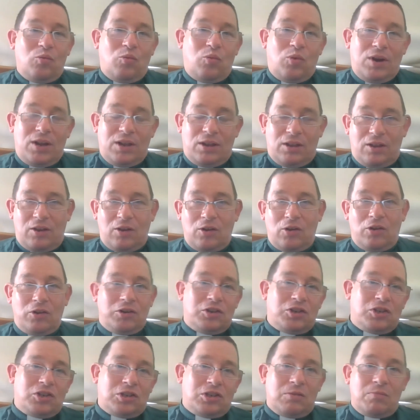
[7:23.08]
with
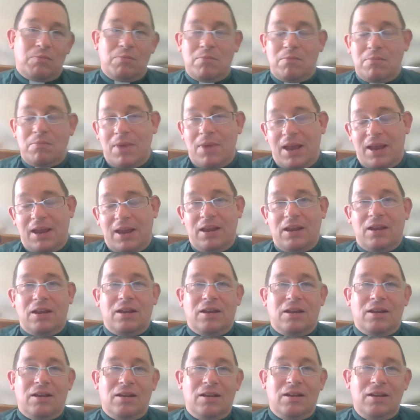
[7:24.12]
God to make
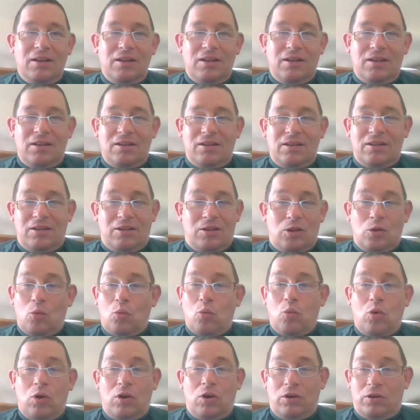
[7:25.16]
the
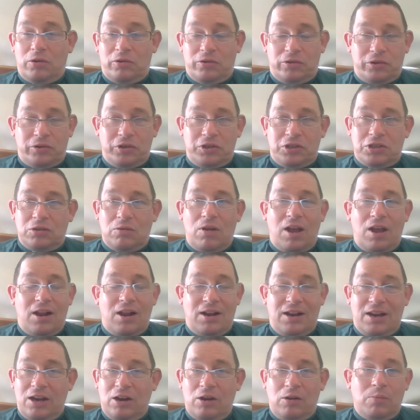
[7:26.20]
world a
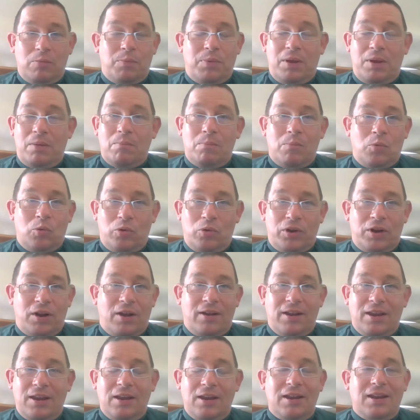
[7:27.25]
little bit more
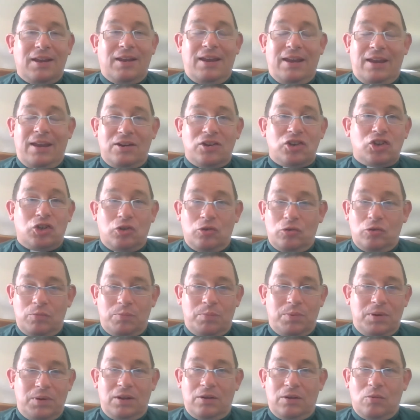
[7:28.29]
like it
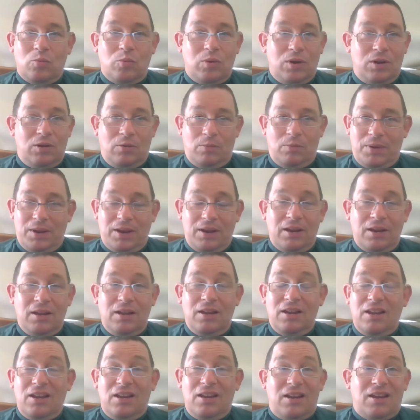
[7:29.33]
should be and will be.
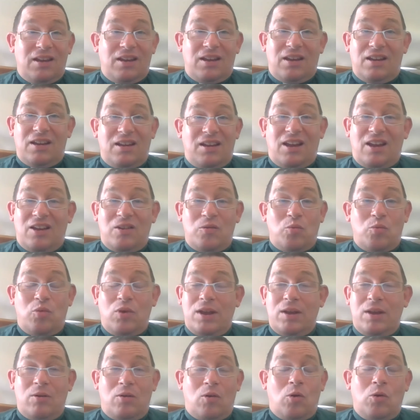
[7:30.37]
And
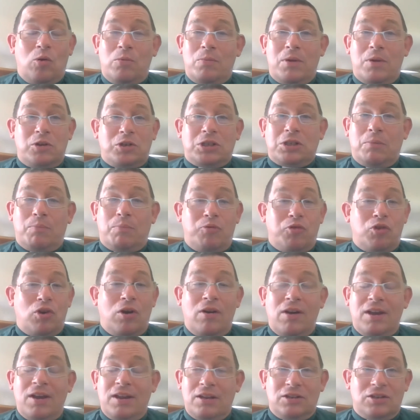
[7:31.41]
we're almost
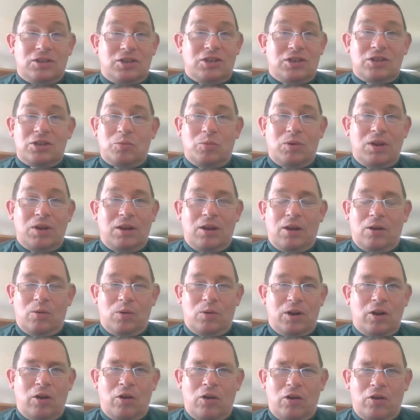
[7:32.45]
surprised as we
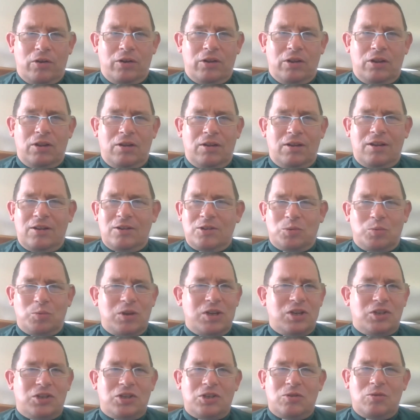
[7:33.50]
go along that as
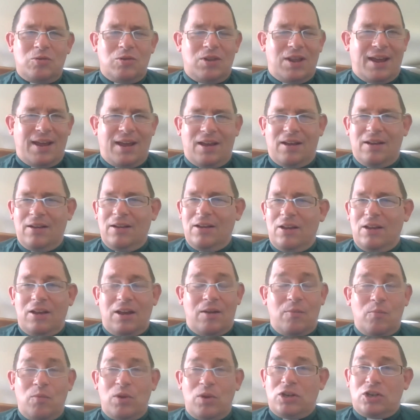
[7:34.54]
we do that,
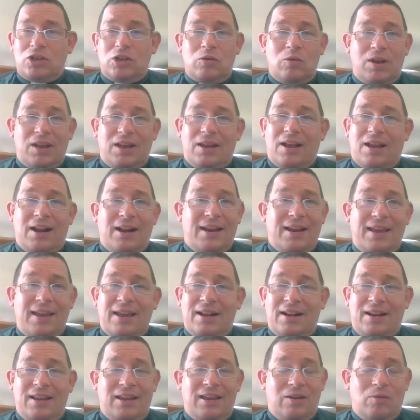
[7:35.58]
and we do it
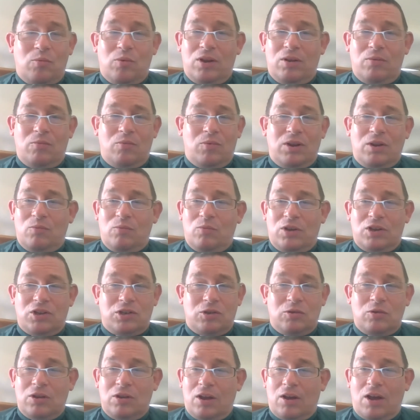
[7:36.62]
clearly, and we
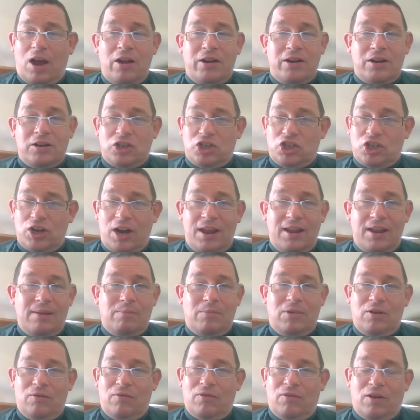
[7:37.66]
do it
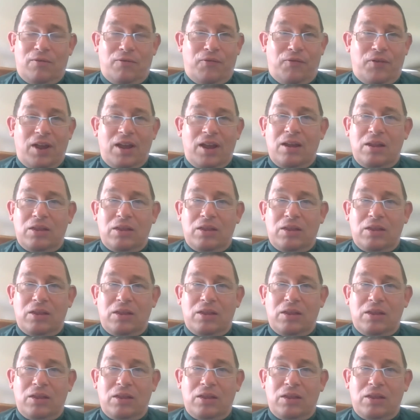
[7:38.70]
unashamed of our faith.